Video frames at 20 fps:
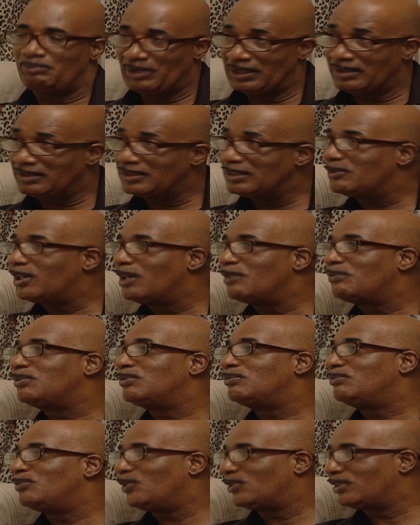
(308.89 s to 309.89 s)
Picked him up,
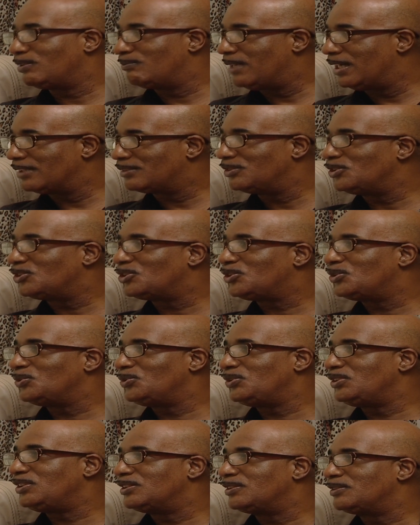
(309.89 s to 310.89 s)
brought him back to the
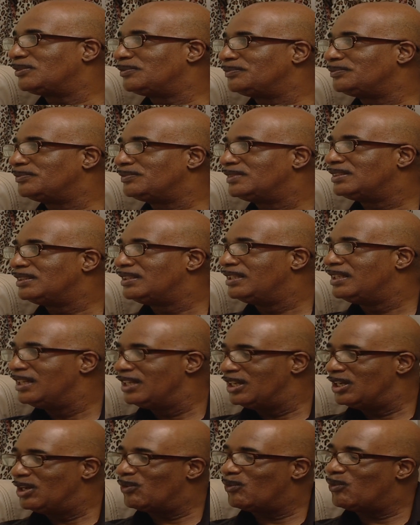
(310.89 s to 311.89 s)
studio.
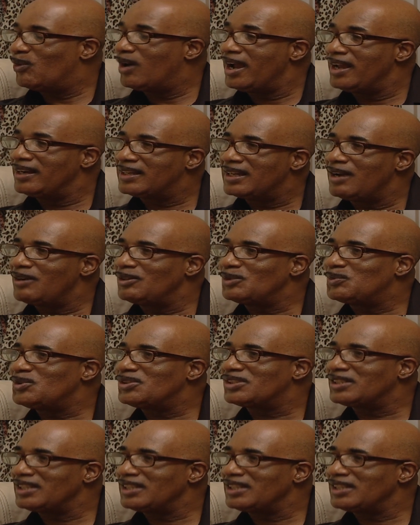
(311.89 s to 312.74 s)
And while Count was